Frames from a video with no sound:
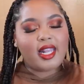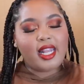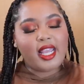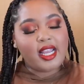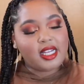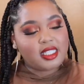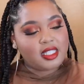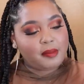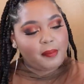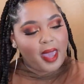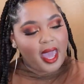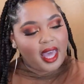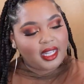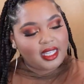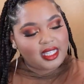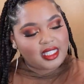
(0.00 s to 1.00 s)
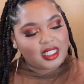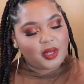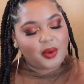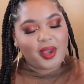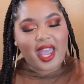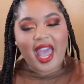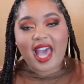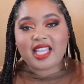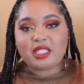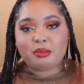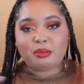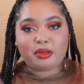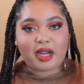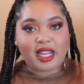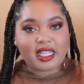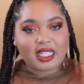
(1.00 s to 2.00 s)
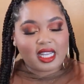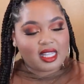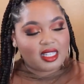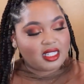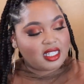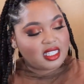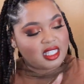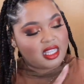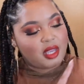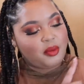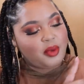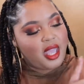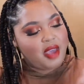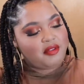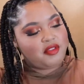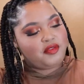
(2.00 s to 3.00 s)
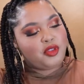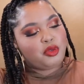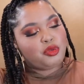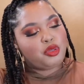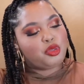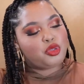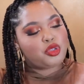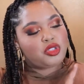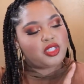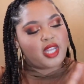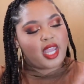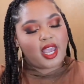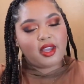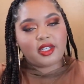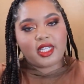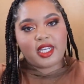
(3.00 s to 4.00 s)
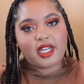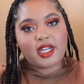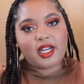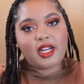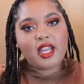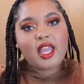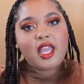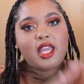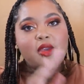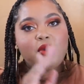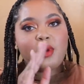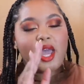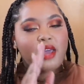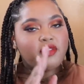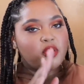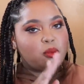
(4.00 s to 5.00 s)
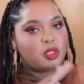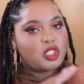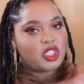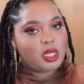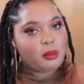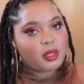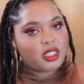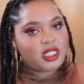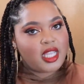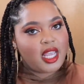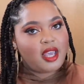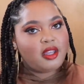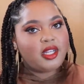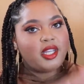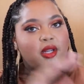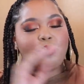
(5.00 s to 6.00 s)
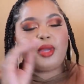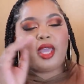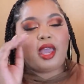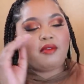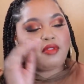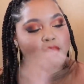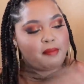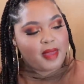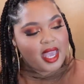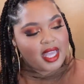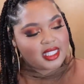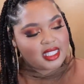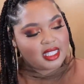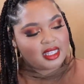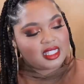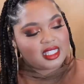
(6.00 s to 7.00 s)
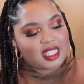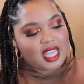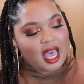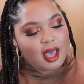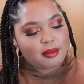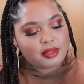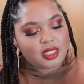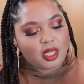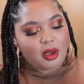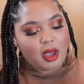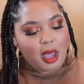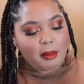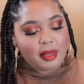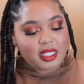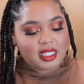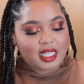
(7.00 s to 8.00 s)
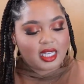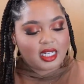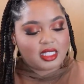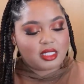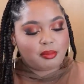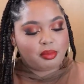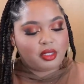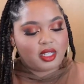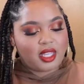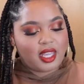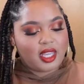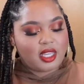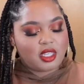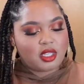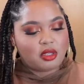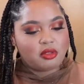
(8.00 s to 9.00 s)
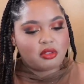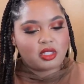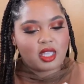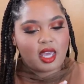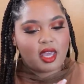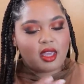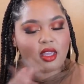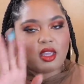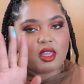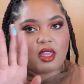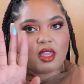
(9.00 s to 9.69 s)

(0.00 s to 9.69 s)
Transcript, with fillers: And here's the palette. So it has bright colors, and then we have a few neutrals down here. We have some shimmers down here, and we have the mattes at the top. So I'm excited to play and use that.